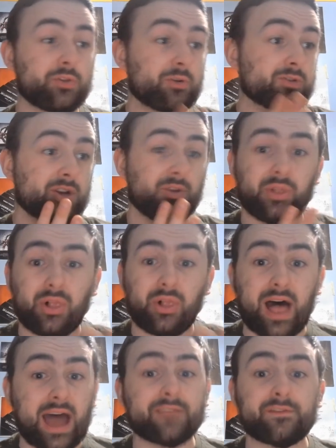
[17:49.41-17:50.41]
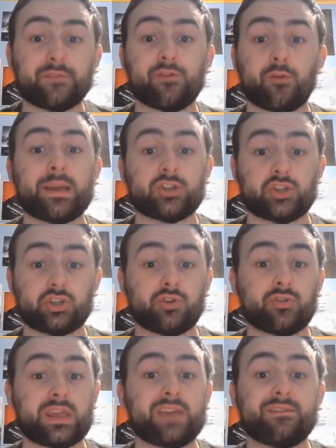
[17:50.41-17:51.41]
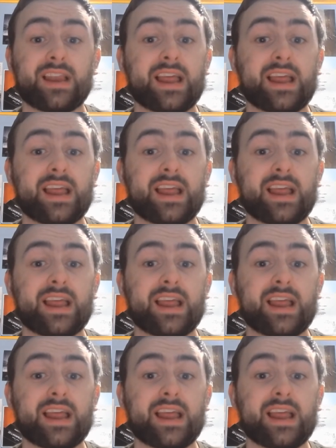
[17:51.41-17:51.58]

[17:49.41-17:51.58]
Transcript: There's a lot of information you're given,